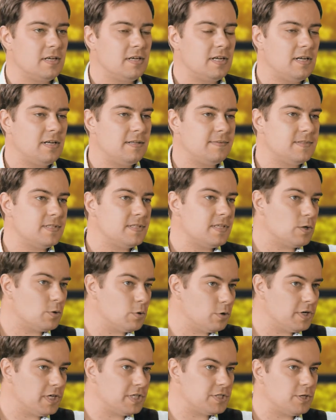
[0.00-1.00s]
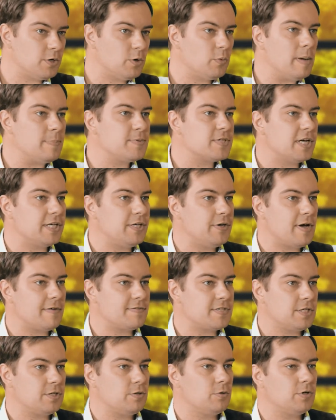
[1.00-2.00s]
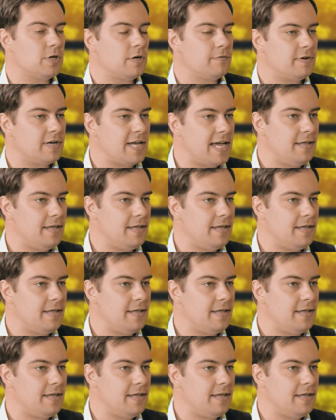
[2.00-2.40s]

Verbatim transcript: And according to your website, you have secured over